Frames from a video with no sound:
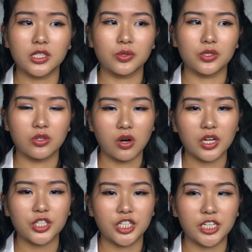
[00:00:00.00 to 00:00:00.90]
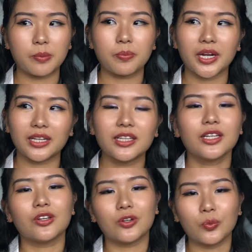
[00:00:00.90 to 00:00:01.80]
That was not cheap. But I
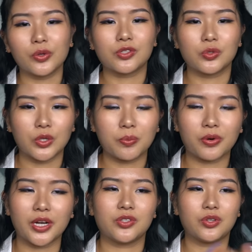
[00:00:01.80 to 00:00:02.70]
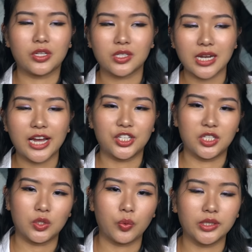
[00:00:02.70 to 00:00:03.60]
think, you know, with student price, you can slash
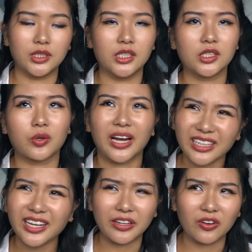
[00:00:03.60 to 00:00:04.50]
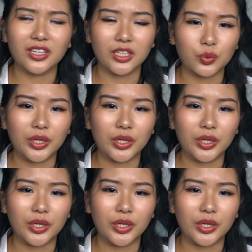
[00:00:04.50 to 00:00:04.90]
it's 20. So I think I got it at